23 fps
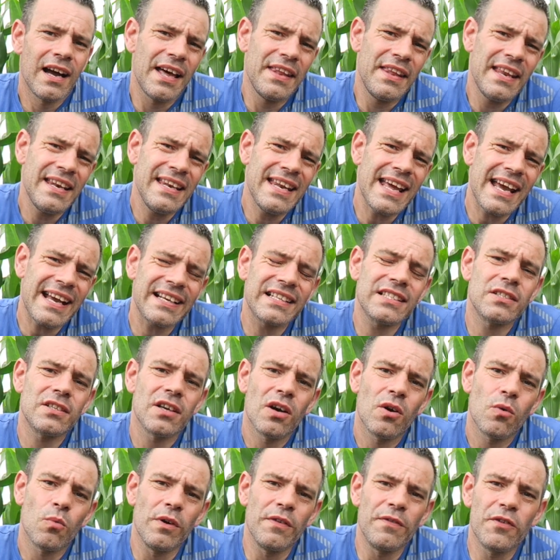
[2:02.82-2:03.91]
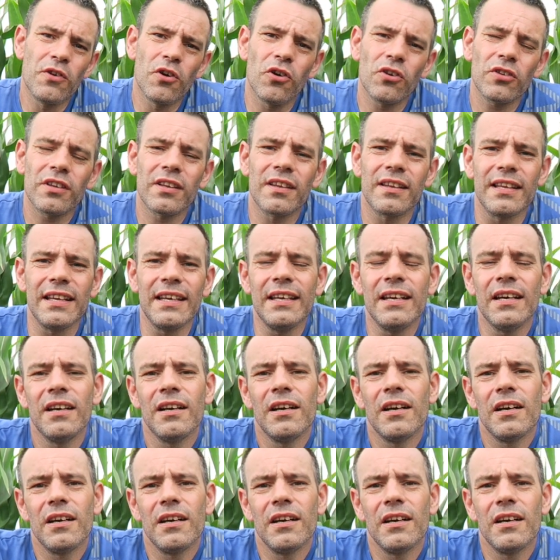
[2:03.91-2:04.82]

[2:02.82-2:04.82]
And then next, we've got the